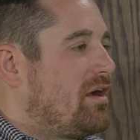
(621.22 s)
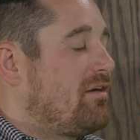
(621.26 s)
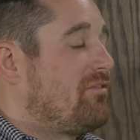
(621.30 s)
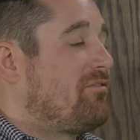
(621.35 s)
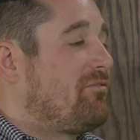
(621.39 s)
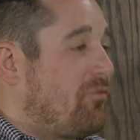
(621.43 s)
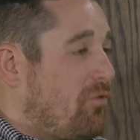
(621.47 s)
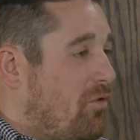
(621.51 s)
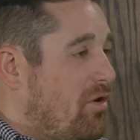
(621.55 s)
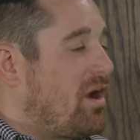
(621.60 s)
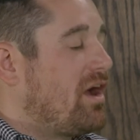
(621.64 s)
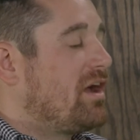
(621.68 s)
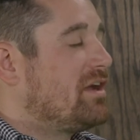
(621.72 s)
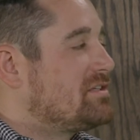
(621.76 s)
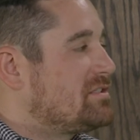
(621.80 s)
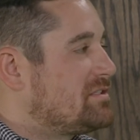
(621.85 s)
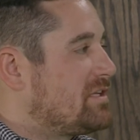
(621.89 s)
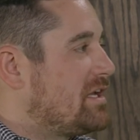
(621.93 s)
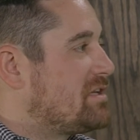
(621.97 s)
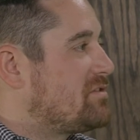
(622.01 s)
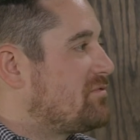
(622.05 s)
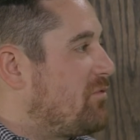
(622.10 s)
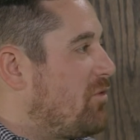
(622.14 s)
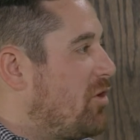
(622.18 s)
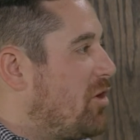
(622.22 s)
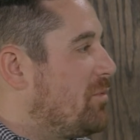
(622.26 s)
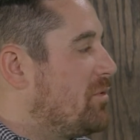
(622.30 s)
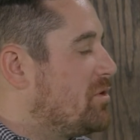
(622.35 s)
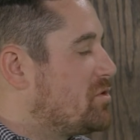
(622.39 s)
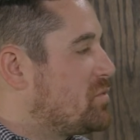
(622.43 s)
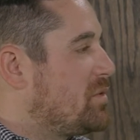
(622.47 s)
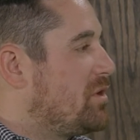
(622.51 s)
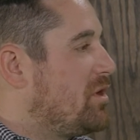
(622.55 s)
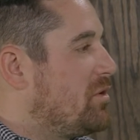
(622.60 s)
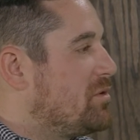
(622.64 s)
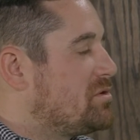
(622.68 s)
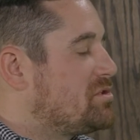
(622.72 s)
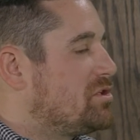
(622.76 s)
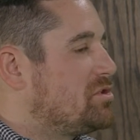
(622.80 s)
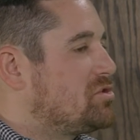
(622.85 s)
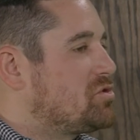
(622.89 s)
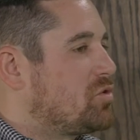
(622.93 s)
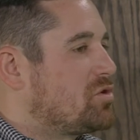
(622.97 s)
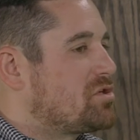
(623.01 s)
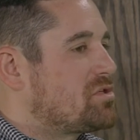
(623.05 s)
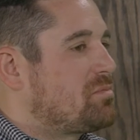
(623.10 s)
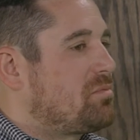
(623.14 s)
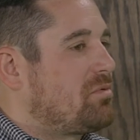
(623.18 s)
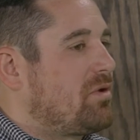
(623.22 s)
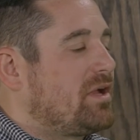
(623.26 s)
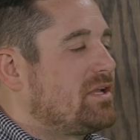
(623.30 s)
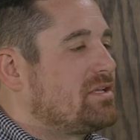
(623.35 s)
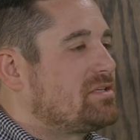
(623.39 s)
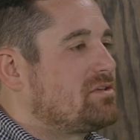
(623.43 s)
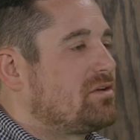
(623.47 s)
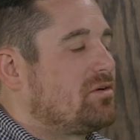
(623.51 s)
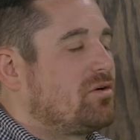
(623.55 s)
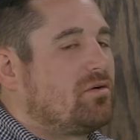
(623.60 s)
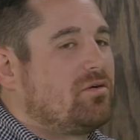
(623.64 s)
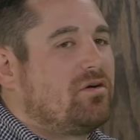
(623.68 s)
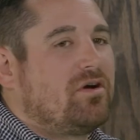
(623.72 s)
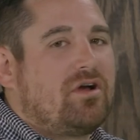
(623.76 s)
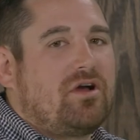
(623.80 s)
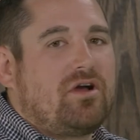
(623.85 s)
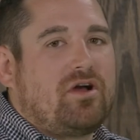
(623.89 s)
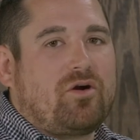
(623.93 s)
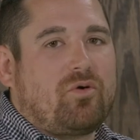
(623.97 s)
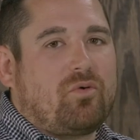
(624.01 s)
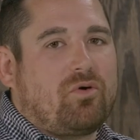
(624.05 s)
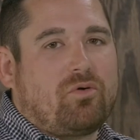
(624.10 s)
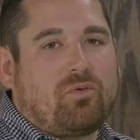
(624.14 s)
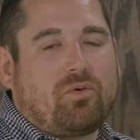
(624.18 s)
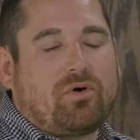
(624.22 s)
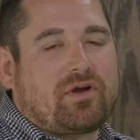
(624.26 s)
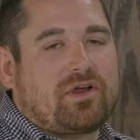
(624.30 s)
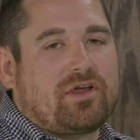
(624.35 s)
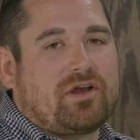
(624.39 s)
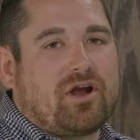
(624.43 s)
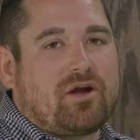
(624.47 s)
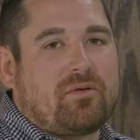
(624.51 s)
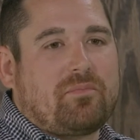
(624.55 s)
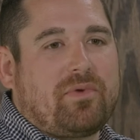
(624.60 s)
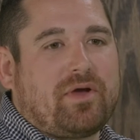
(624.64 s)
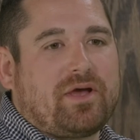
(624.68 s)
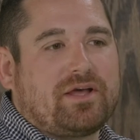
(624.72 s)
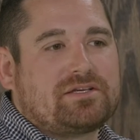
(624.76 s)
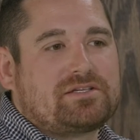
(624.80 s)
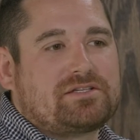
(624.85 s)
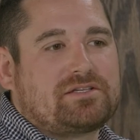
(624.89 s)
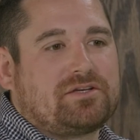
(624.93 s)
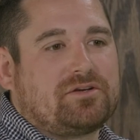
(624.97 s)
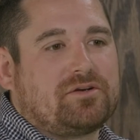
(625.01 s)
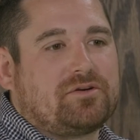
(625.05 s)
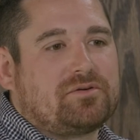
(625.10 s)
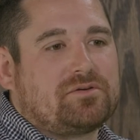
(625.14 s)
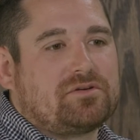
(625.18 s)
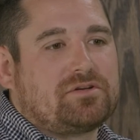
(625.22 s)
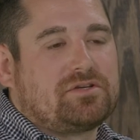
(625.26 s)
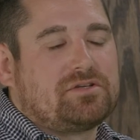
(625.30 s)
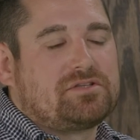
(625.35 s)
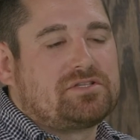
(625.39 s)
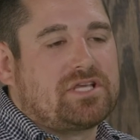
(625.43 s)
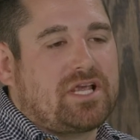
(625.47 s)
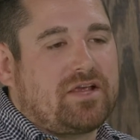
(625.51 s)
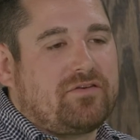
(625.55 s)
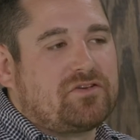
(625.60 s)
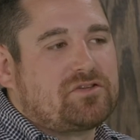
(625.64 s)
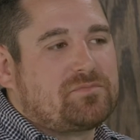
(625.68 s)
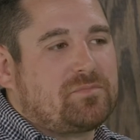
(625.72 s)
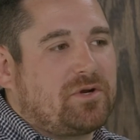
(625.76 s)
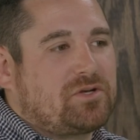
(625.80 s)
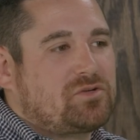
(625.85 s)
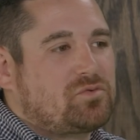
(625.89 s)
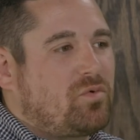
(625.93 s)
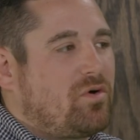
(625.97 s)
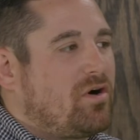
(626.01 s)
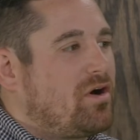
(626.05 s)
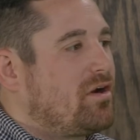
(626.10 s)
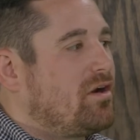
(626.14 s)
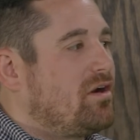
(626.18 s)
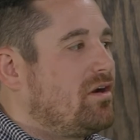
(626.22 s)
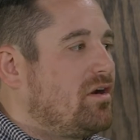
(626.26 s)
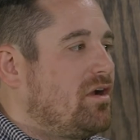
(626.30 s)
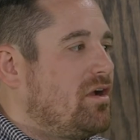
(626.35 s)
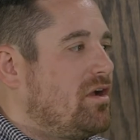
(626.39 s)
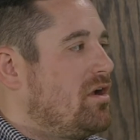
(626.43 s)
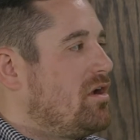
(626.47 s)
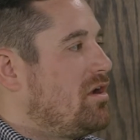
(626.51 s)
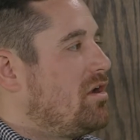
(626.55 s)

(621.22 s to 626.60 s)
for us as farmers, we know it's in short supply. So we're working our best to save as much water.